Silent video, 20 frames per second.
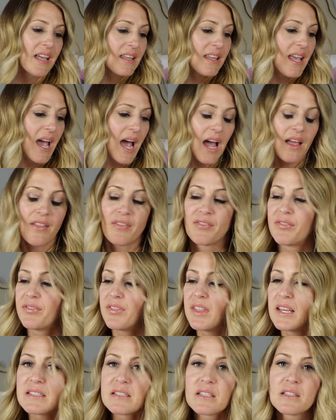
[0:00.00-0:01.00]
Yeah,
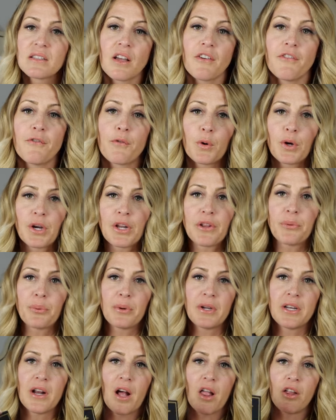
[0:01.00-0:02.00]
this is a
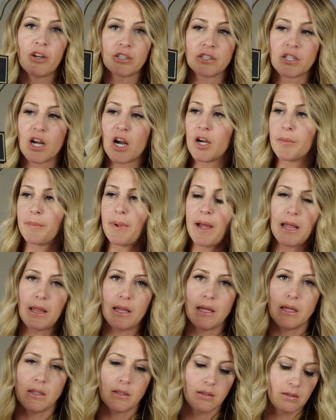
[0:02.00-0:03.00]
$43 Tarte
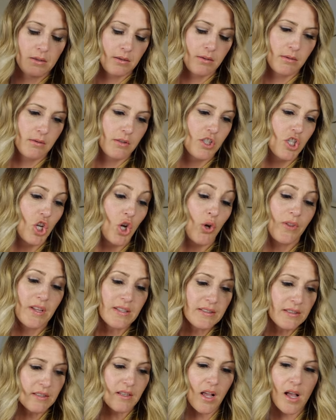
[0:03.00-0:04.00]
palette. So
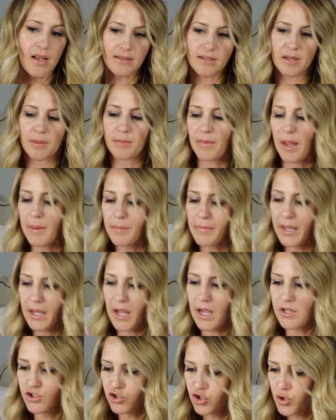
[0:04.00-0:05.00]
this is awesome. I'm
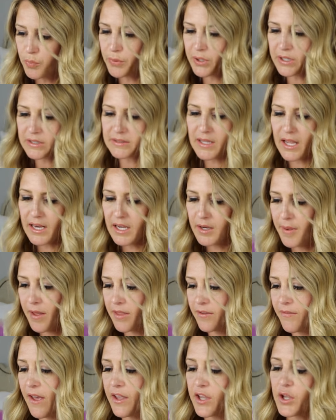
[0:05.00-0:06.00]
like super excited
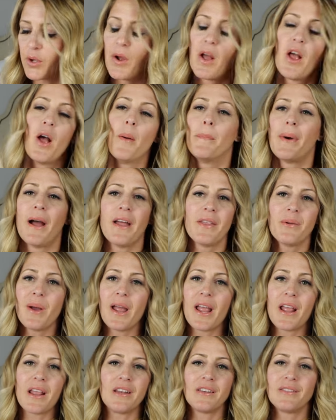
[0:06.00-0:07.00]
about the value. By the
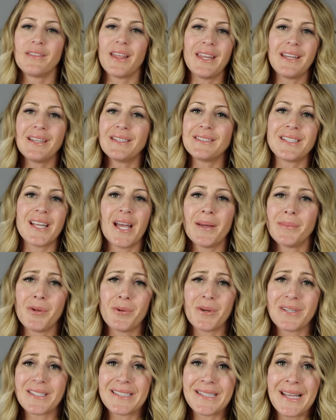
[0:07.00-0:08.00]
way, they didn't tell
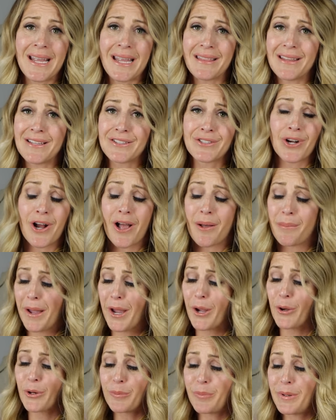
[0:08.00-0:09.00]
me what to say. These are all
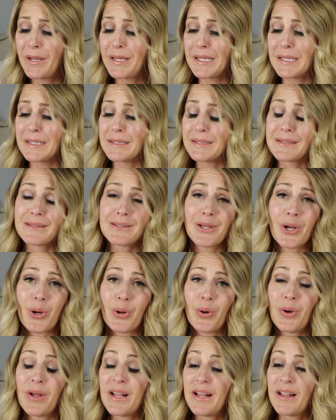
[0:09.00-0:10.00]
my own opinions.
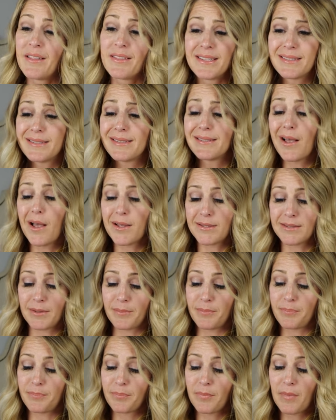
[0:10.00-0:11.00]
So this is
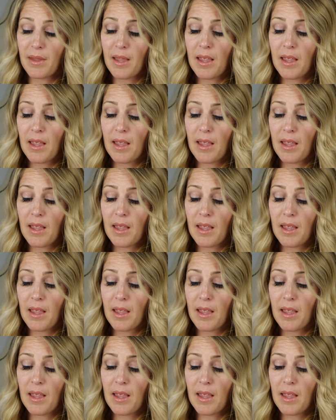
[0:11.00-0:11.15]
awesome.